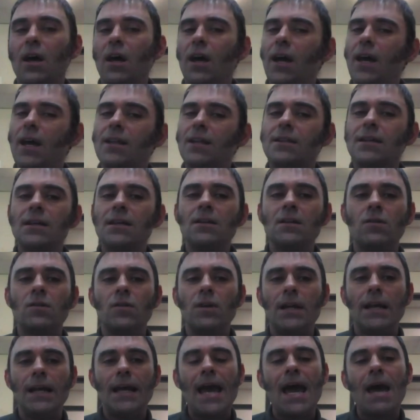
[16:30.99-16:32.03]
It didn't
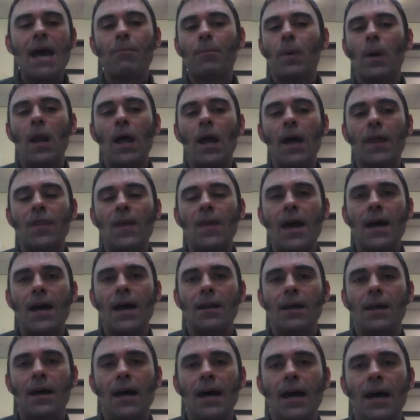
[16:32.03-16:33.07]
really happen like
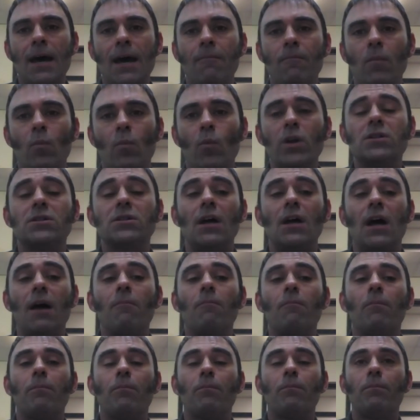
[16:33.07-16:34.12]
that, um, which
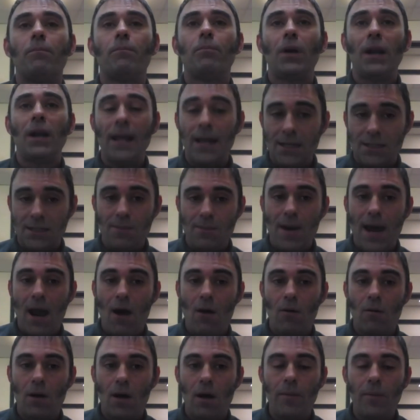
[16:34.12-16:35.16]
I'm pleased
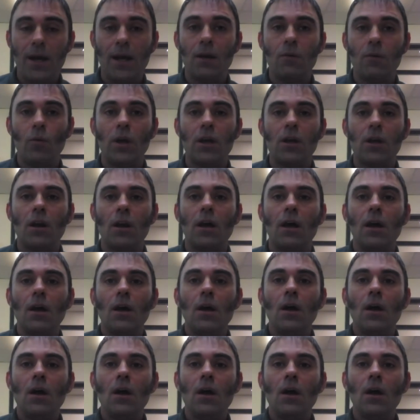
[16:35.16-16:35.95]
about. I mean, we got